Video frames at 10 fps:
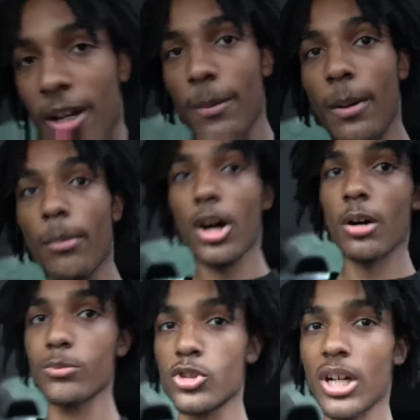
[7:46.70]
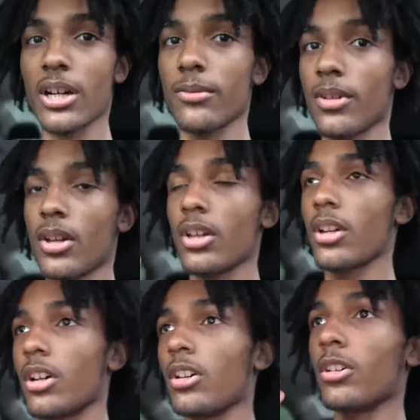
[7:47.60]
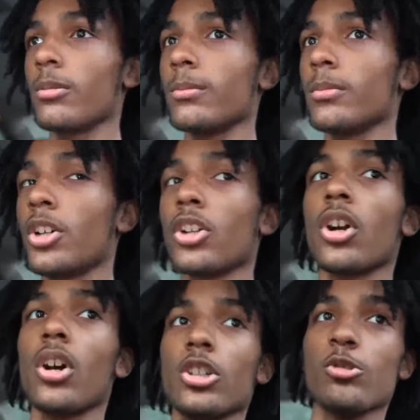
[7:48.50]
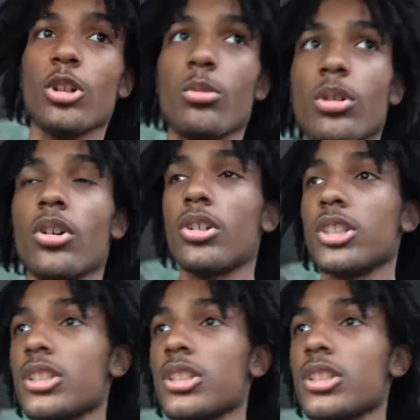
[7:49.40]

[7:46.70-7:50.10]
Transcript: have my mom drive um her car as well with all the